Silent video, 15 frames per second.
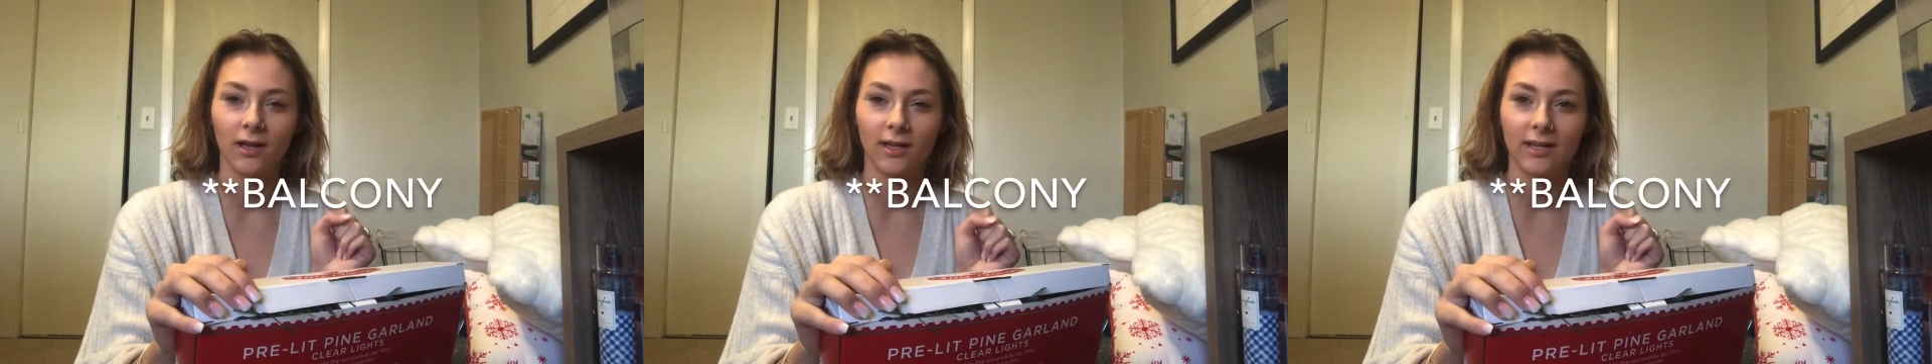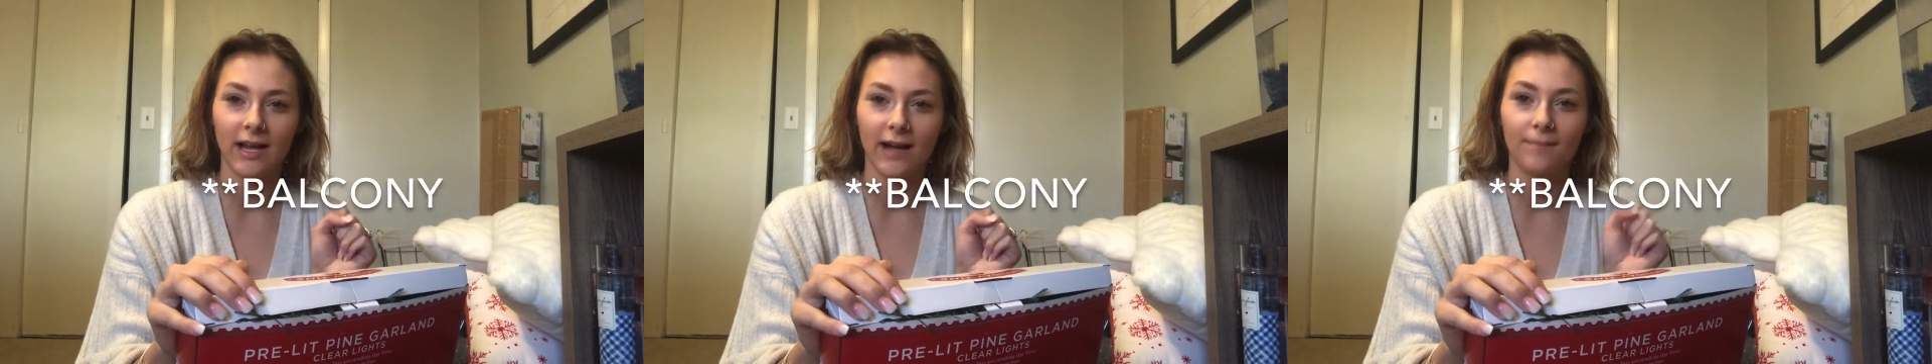
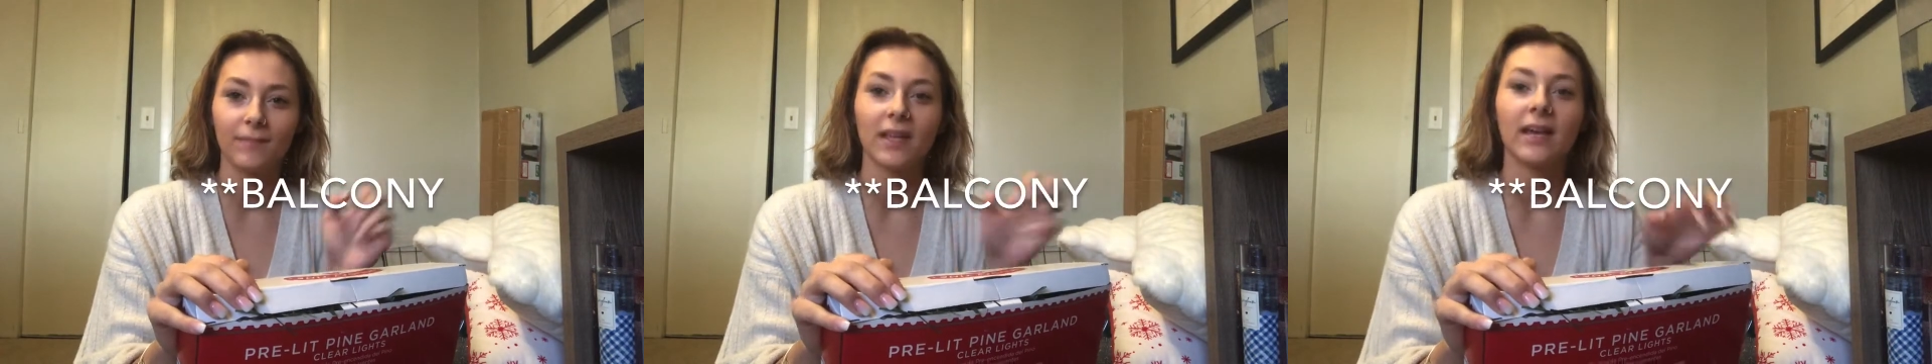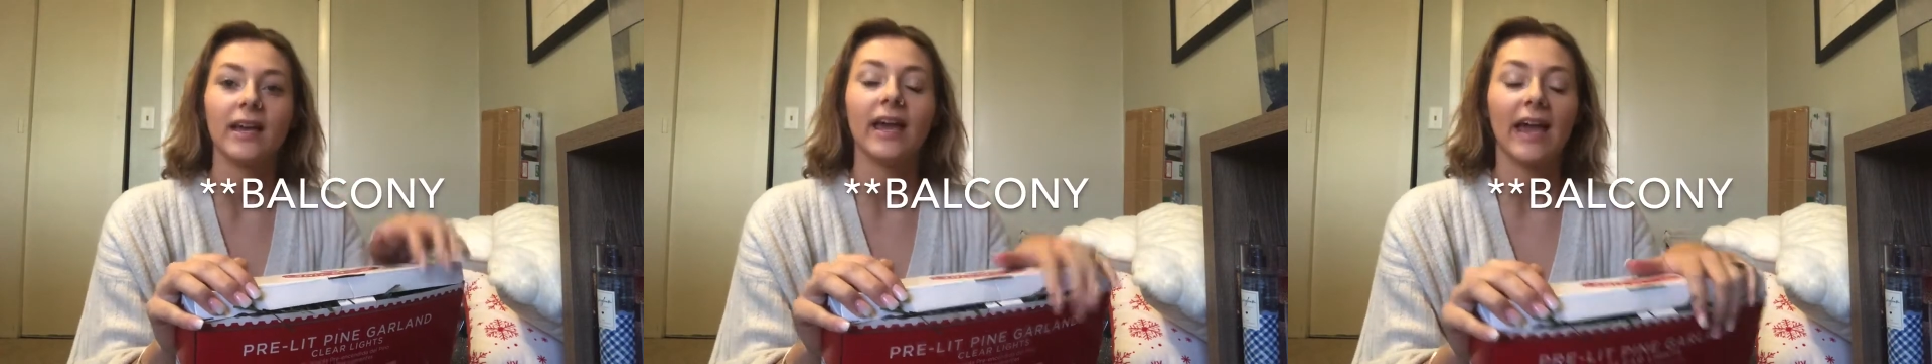Yeah.
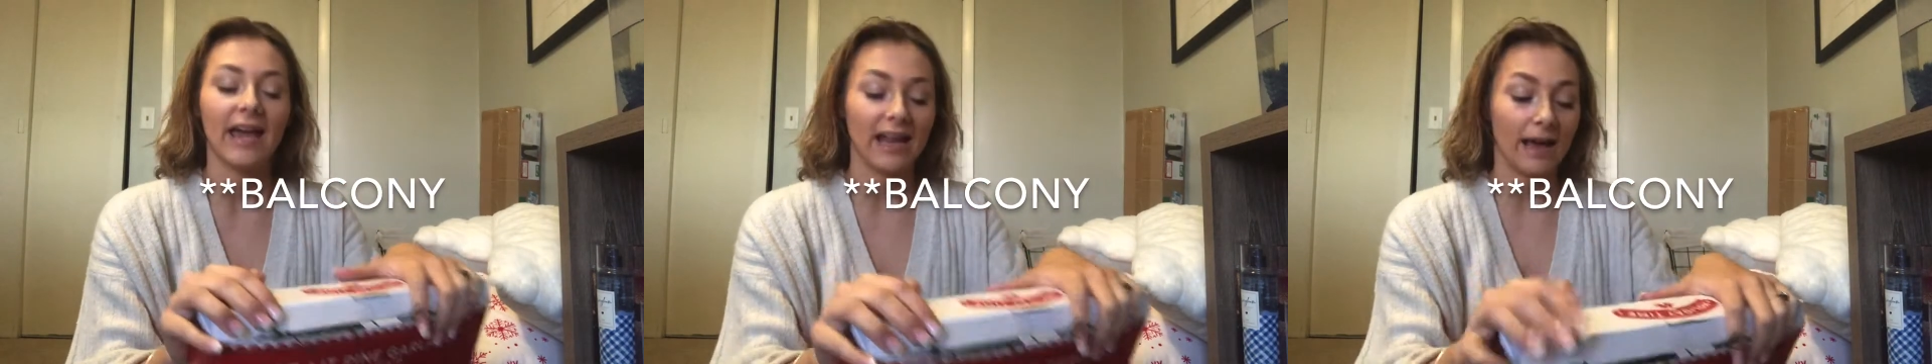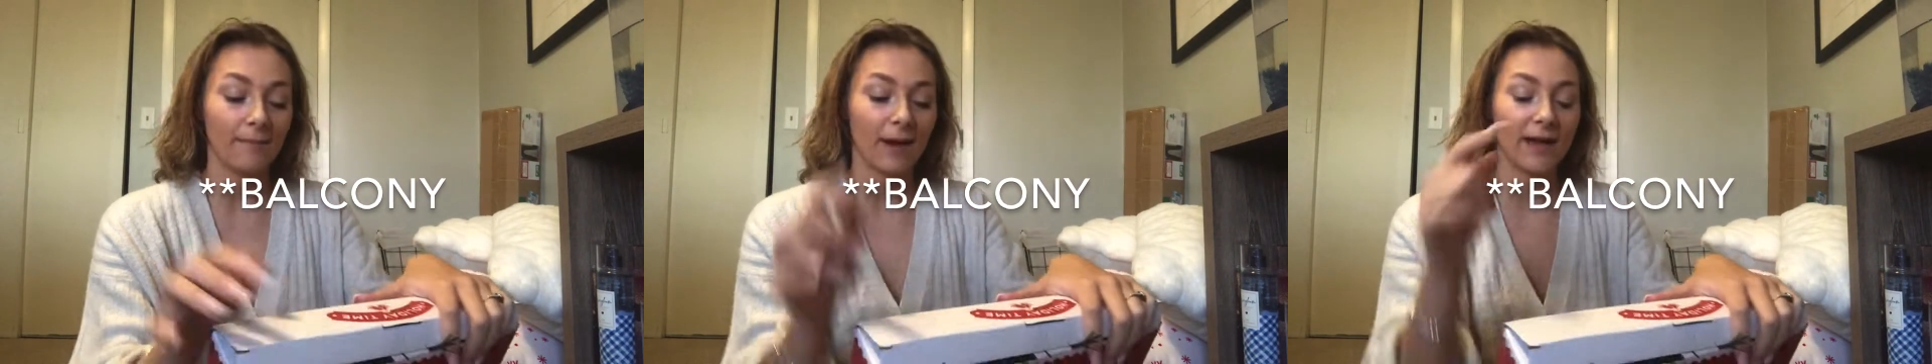And
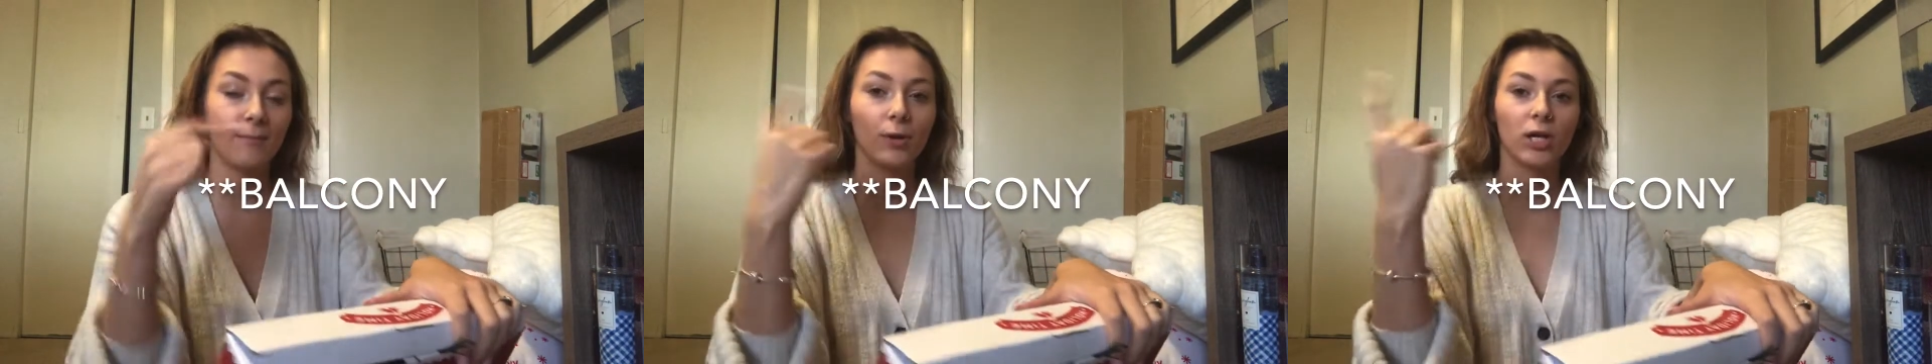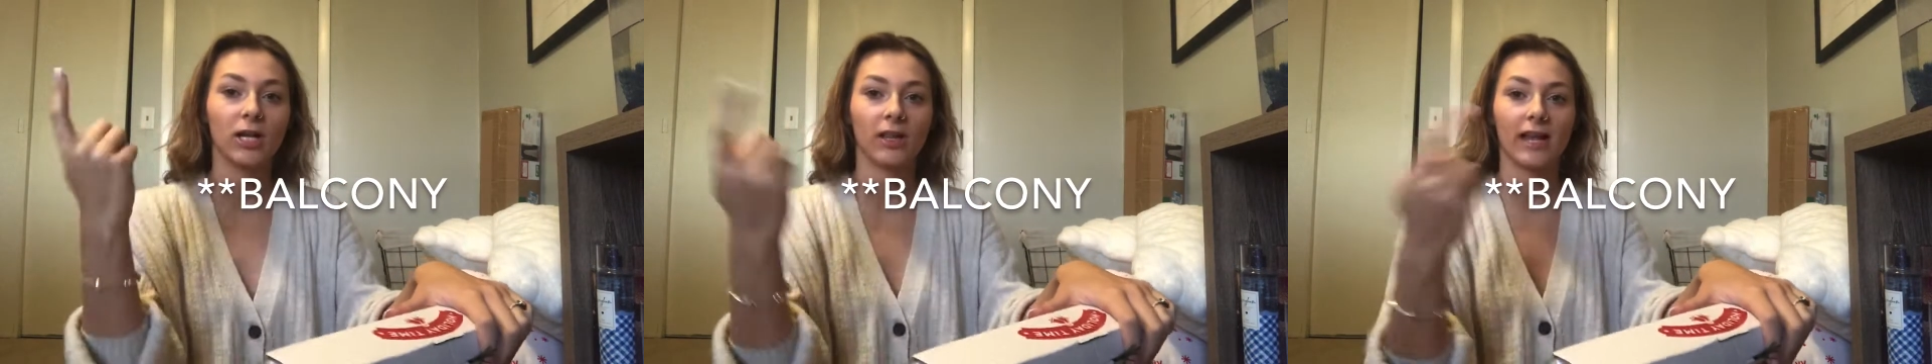I might
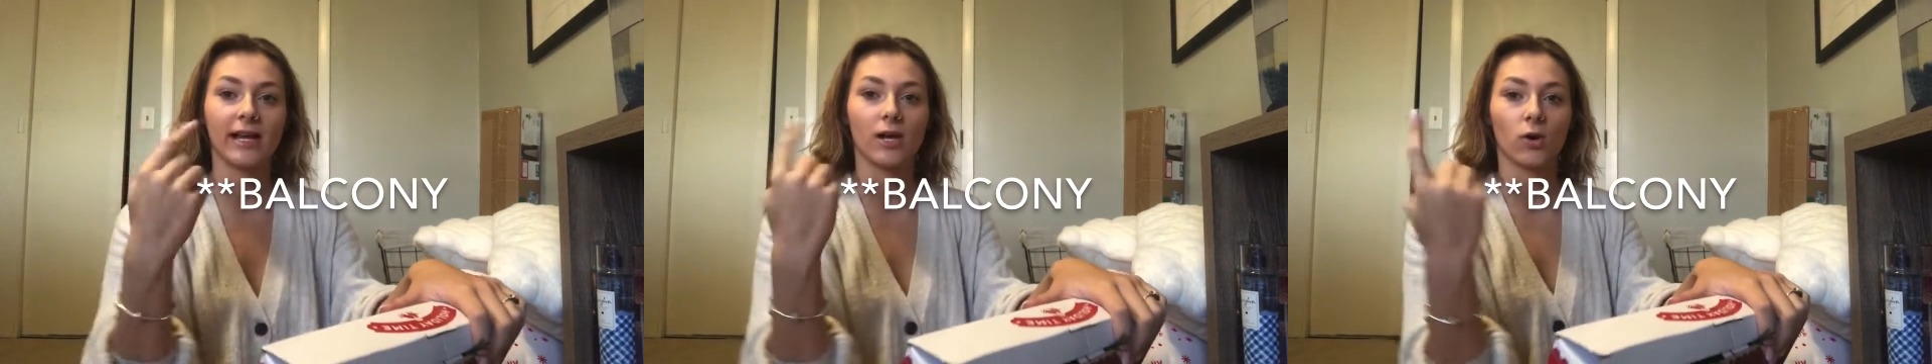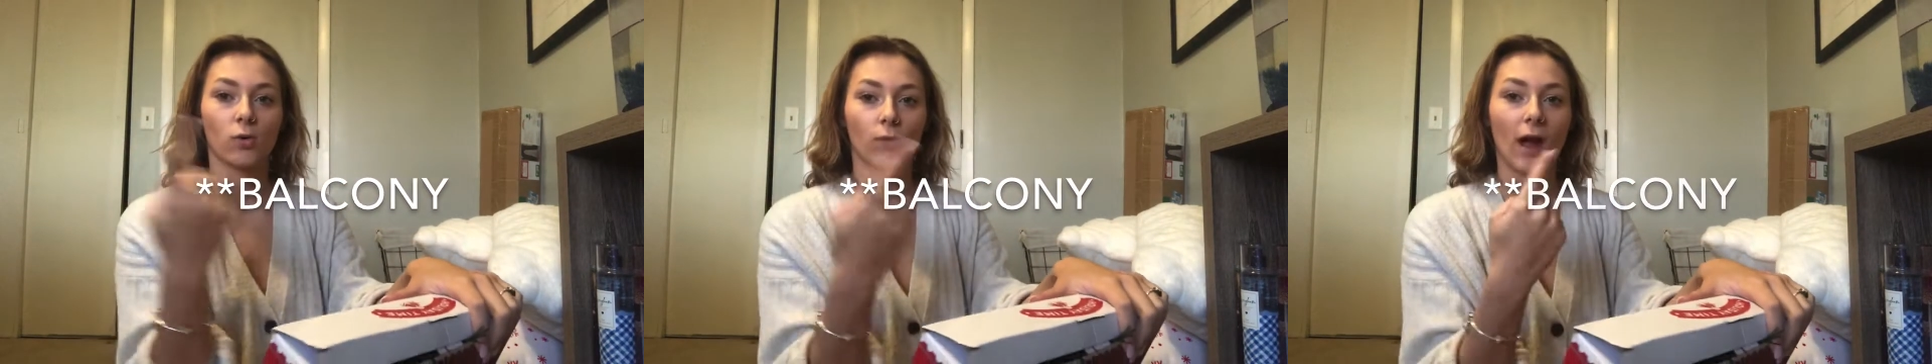put it like
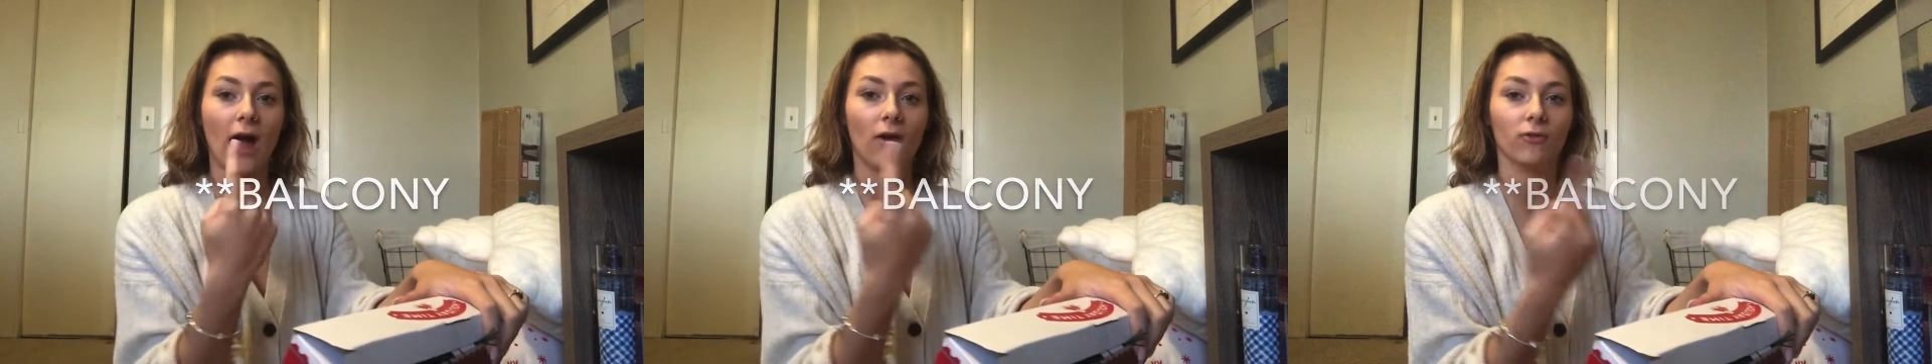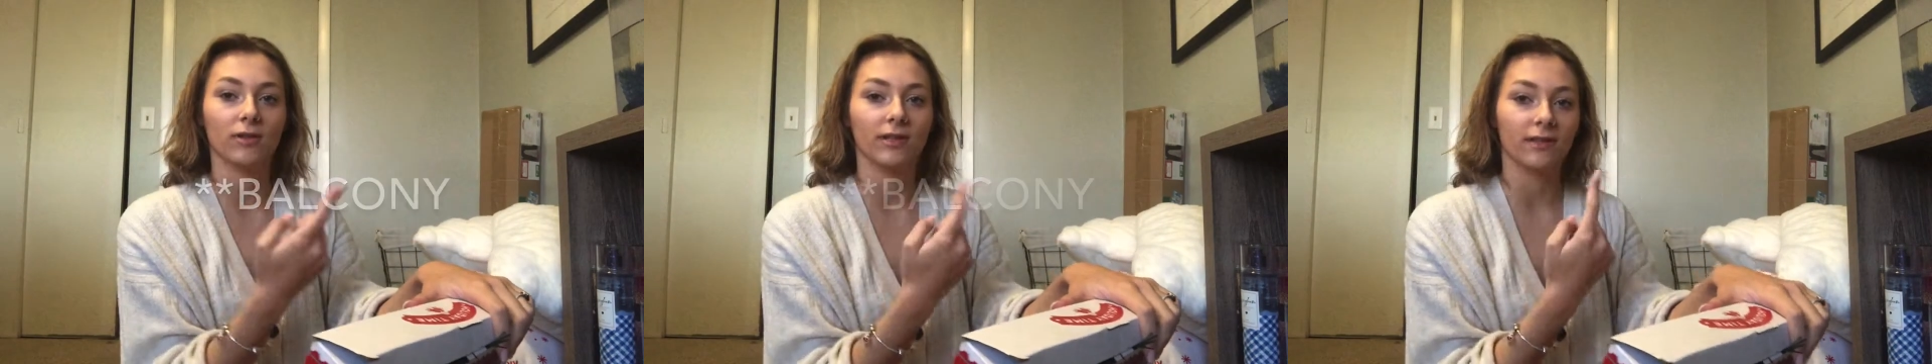
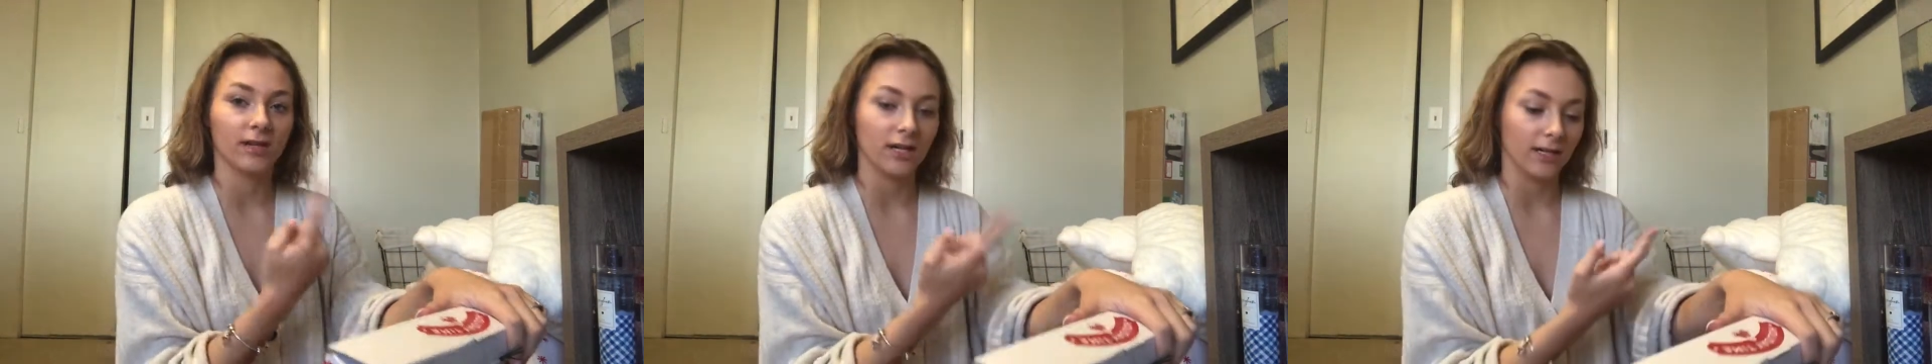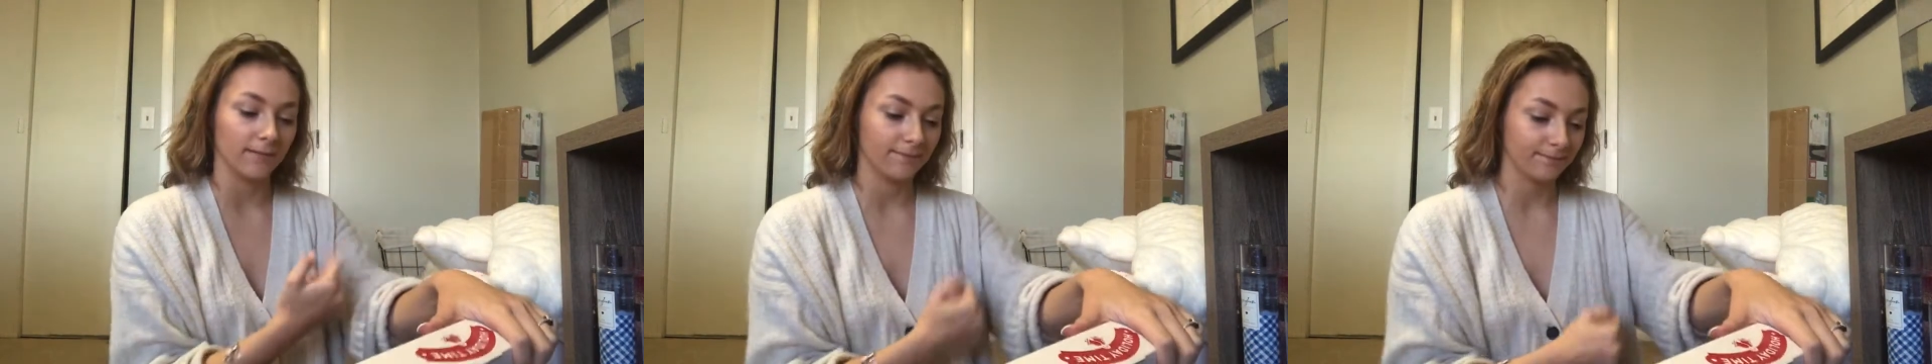around
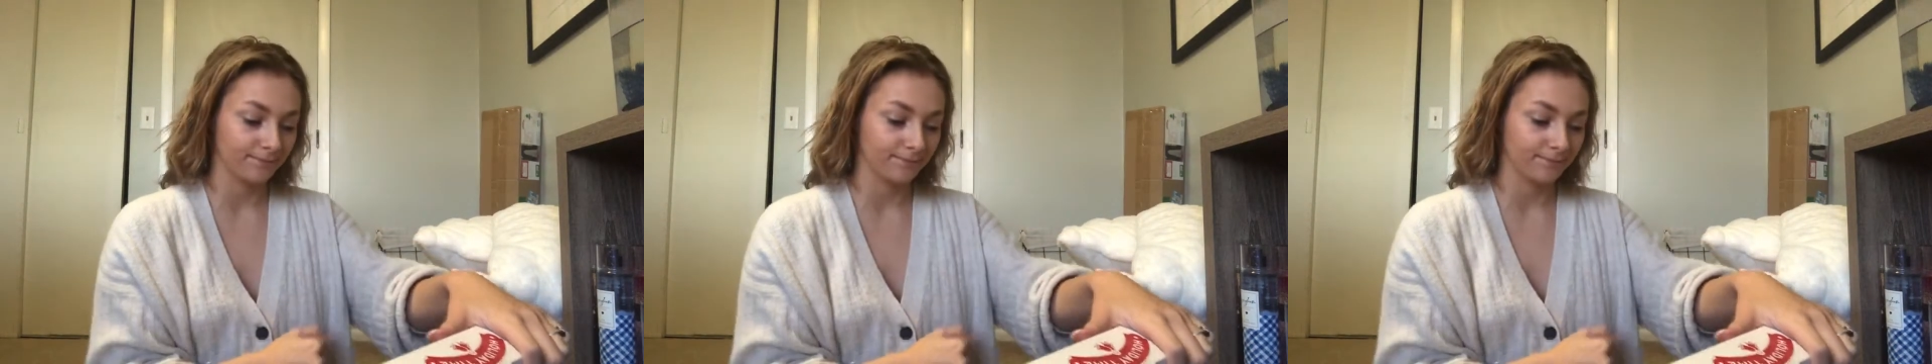the